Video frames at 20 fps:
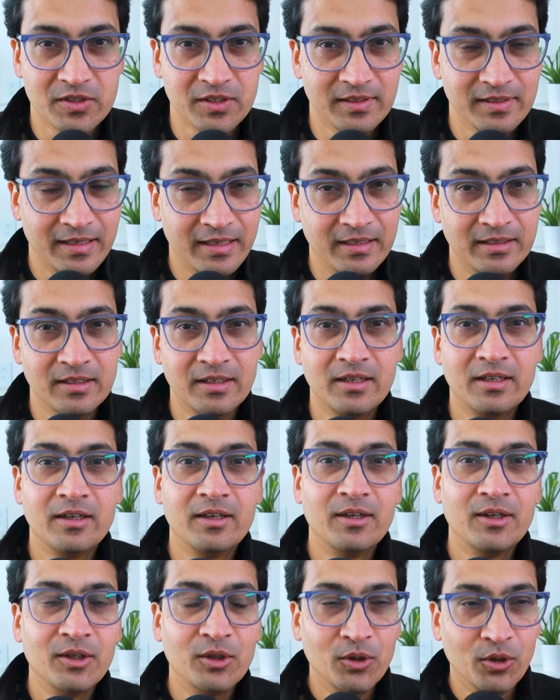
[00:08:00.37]
that,
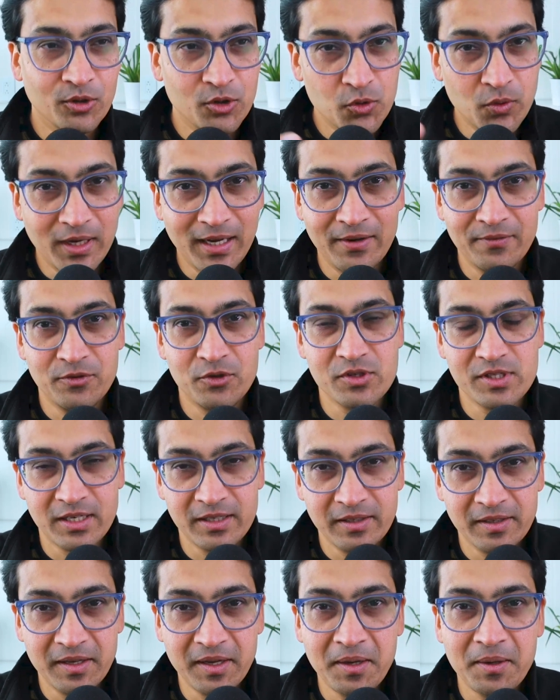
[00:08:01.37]
or do I have to set
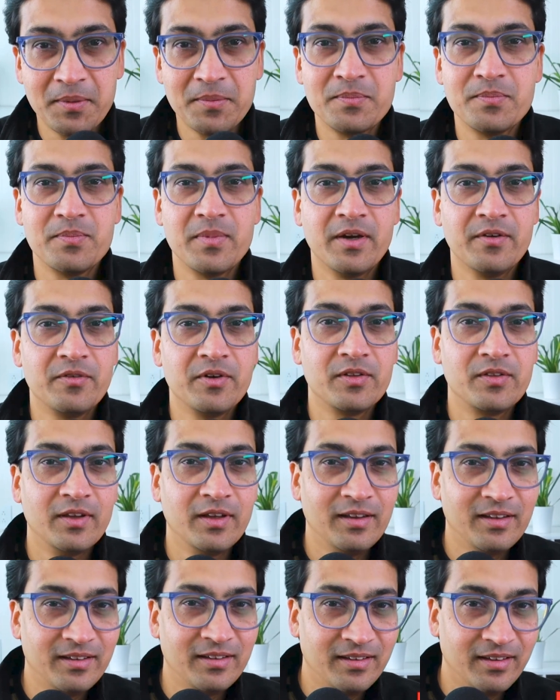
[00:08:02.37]
it up,
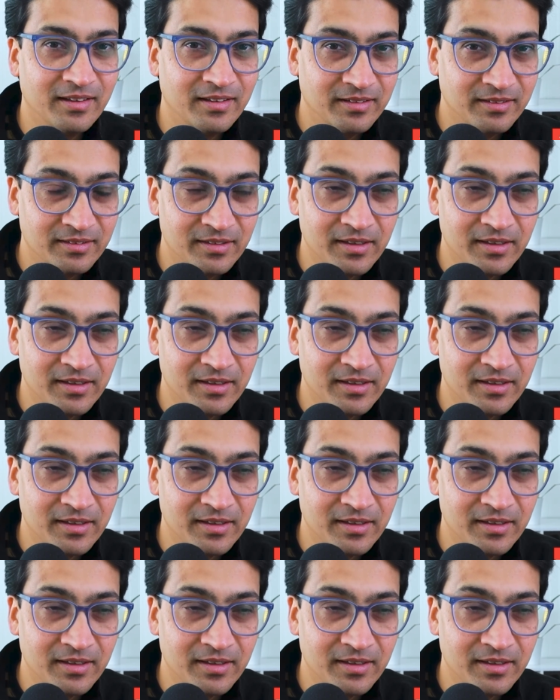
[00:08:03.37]
everything? And